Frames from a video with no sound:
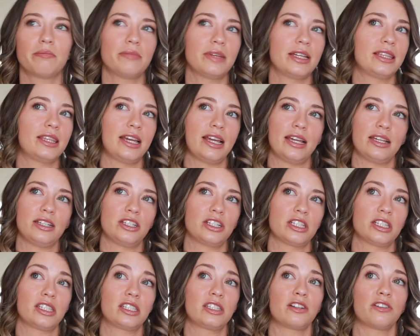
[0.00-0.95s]
They
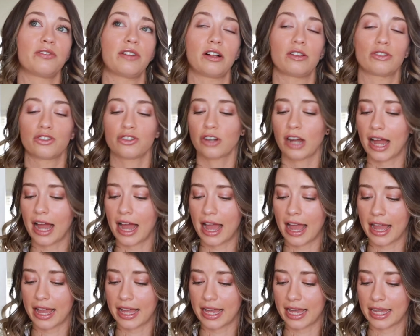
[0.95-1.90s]
just still felt
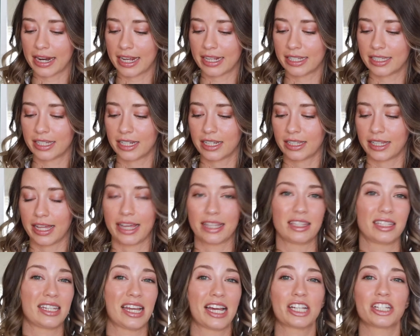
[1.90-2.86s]
dry, and I didn't
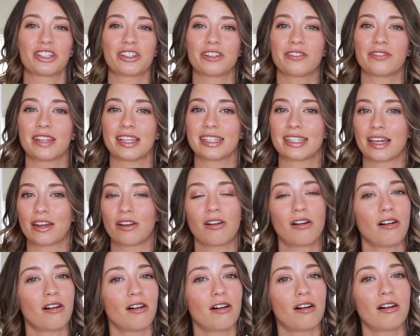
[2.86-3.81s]
like the texture of this at
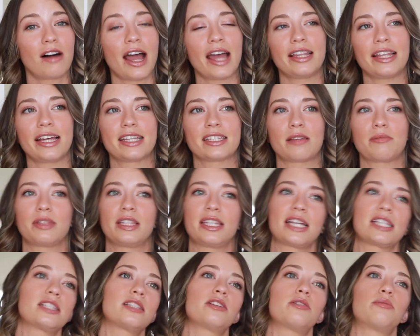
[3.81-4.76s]
all. I like something
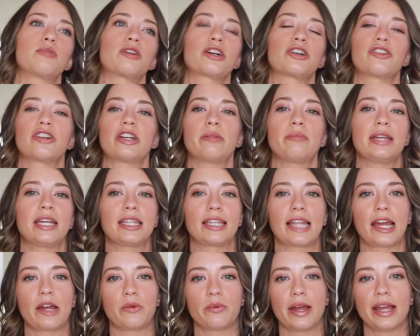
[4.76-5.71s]
that's a little more creamy and
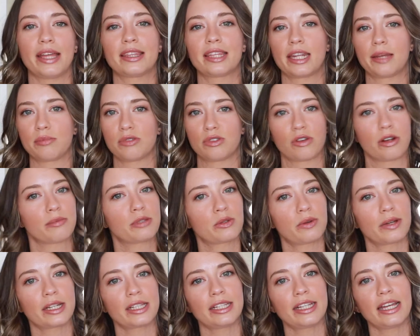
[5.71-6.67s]
lightweight that absorbs
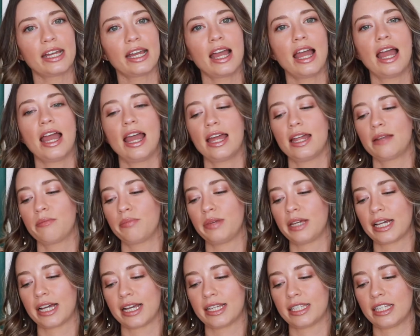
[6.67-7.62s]
quickly,
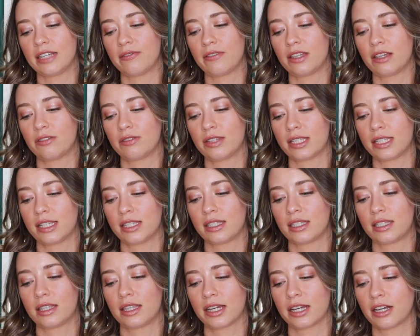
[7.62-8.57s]
because even though this
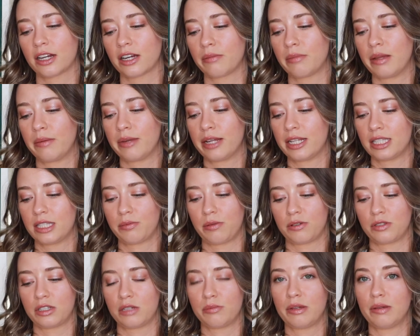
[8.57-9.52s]
is thicker, maybe it's
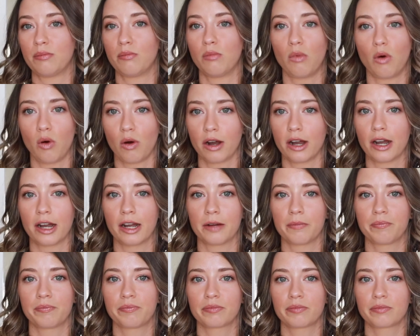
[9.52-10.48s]
supposed to be
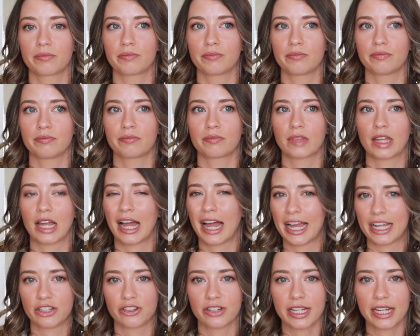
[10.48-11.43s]
more
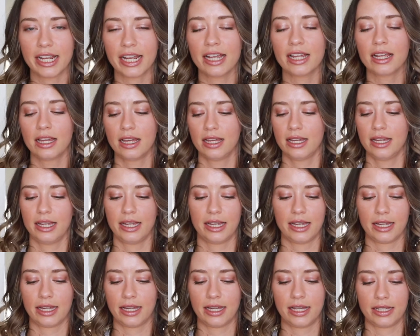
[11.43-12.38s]
hydrating,
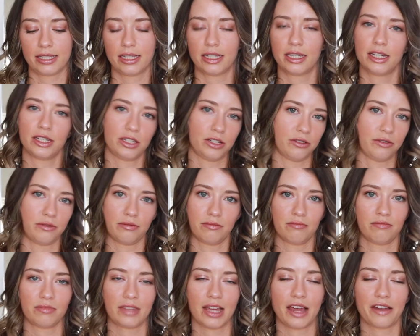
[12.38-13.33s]
it didn't do
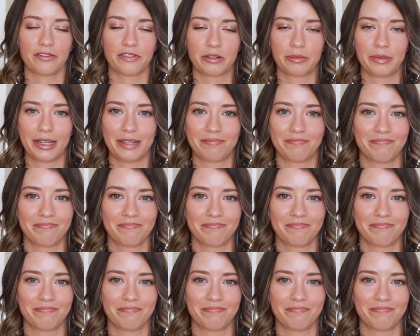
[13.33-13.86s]
that for me.